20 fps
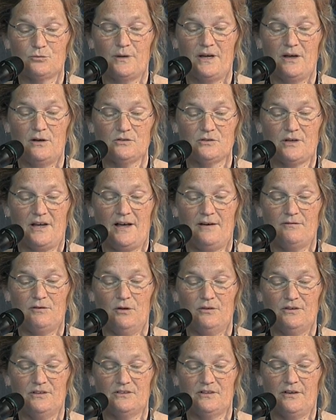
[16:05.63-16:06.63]
We also have
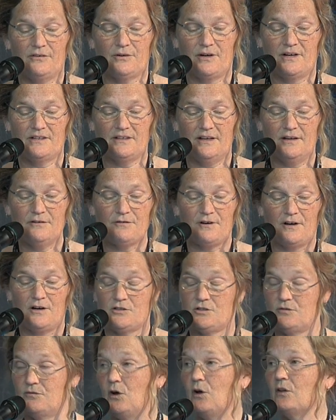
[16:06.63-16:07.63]
all these other
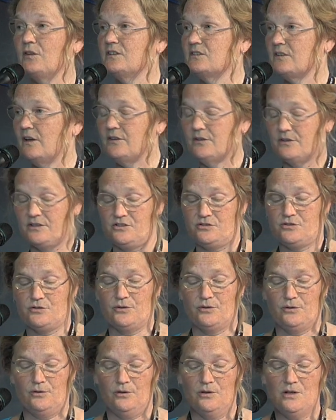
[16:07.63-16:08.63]
identifiers of all these other
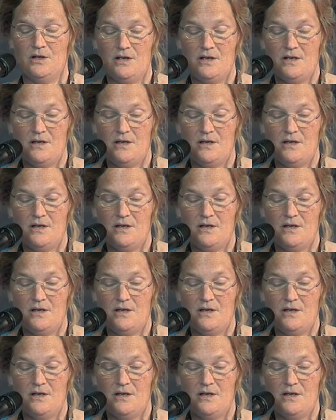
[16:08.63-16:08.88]
external